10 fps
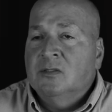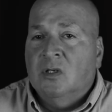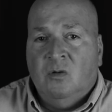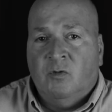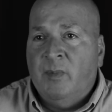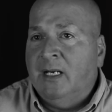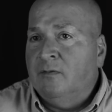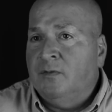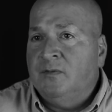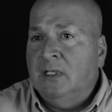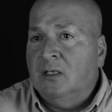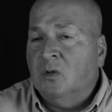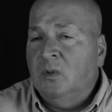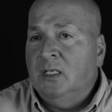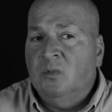So if we're making $1,500
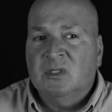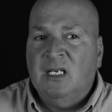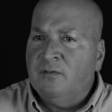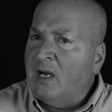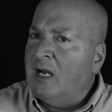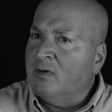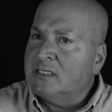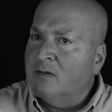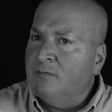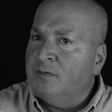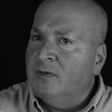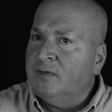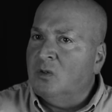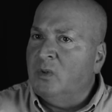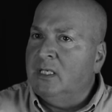a week, we'll take $500 or
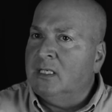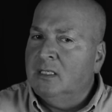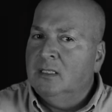$750 a week